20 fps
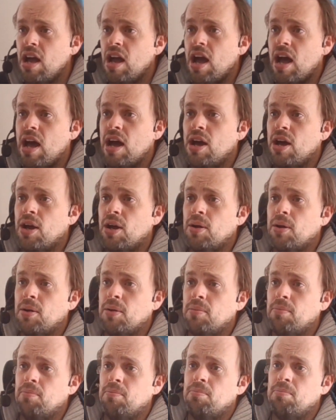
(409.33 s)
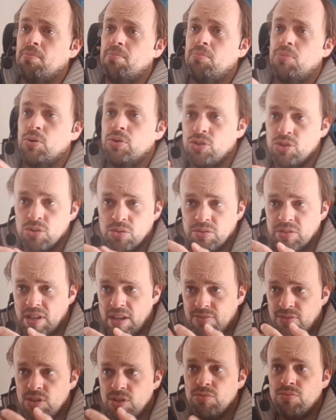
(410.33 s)
But
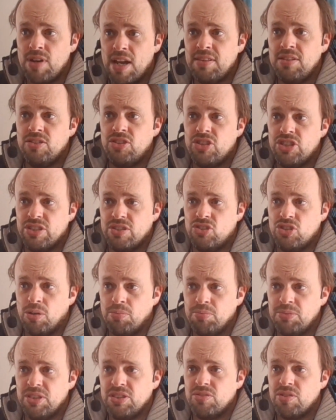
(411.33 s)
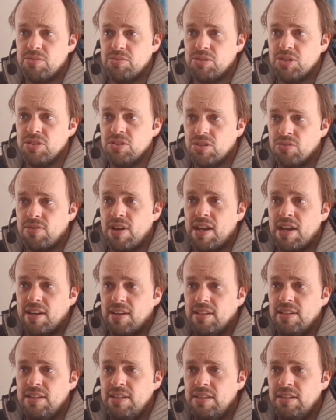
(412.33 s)
if you read the job description
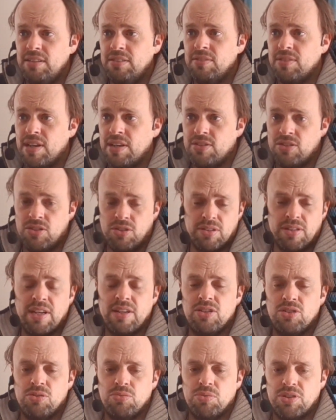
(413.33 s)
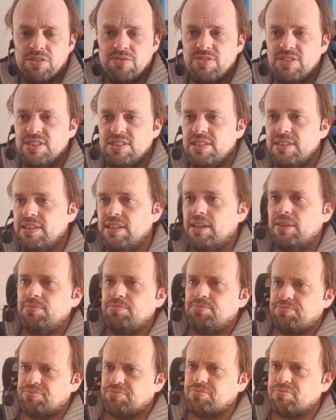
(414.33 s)
correctly, then you would have seen that.
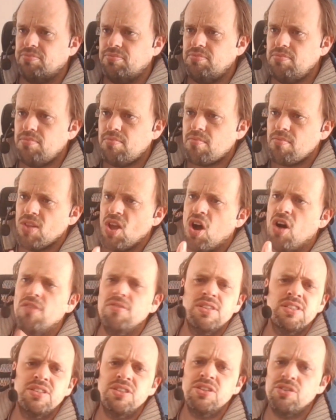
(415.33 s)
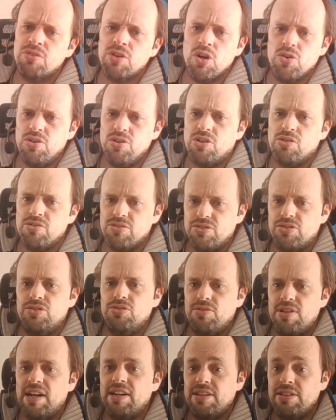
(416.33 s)
Obviously, you're only going to
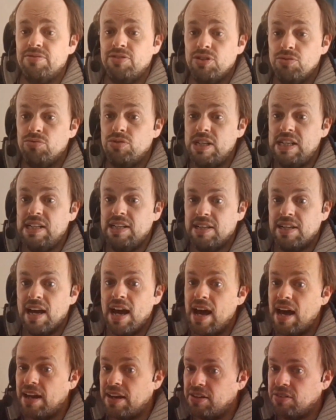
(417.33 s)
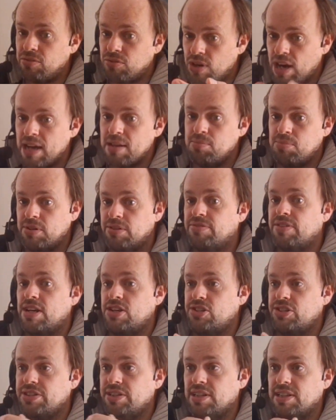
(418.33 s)
do that if you really can write
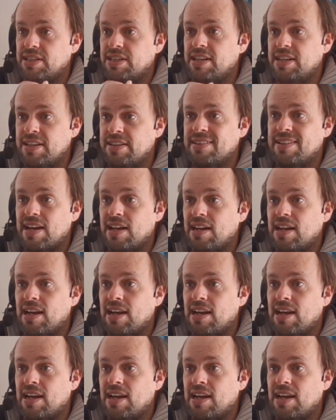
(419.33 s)
professionally in that